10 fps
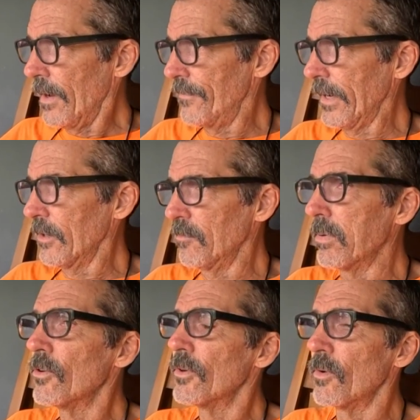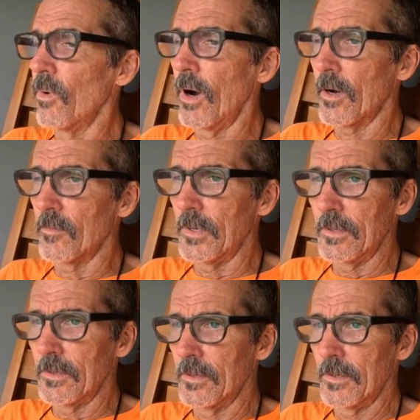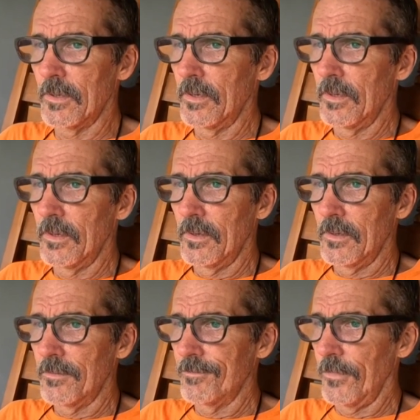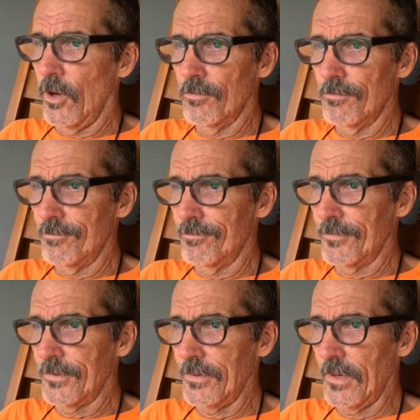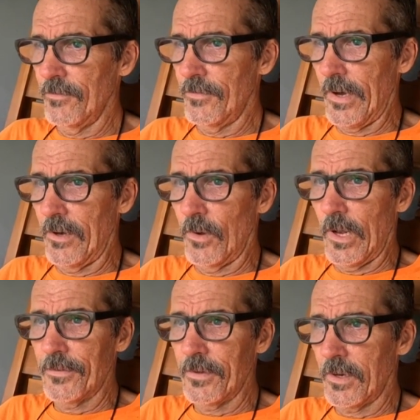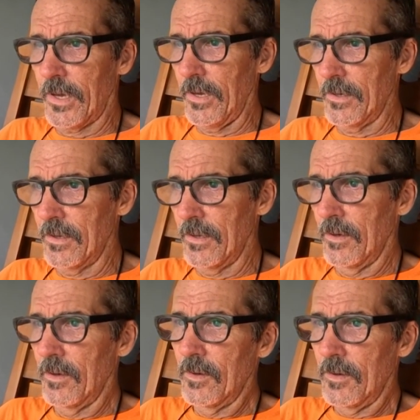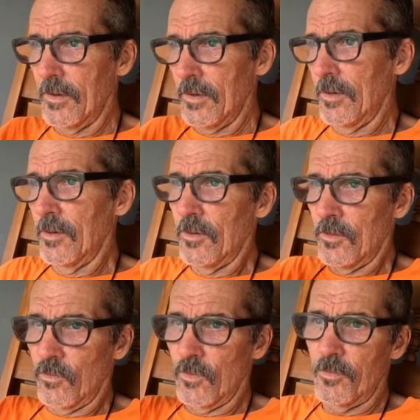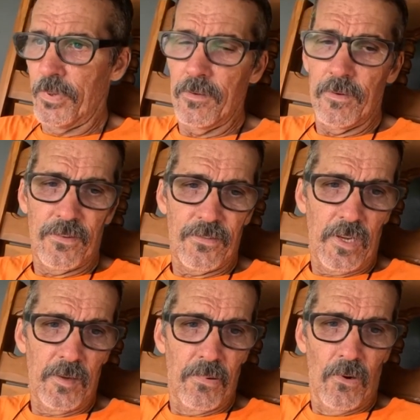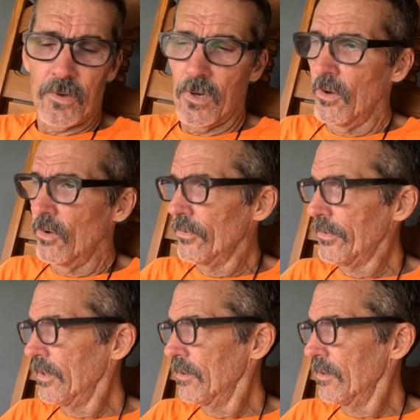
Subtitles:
I figured it blew in the water, but nope. Still haven't found it. Went out there again. And PVC poking holes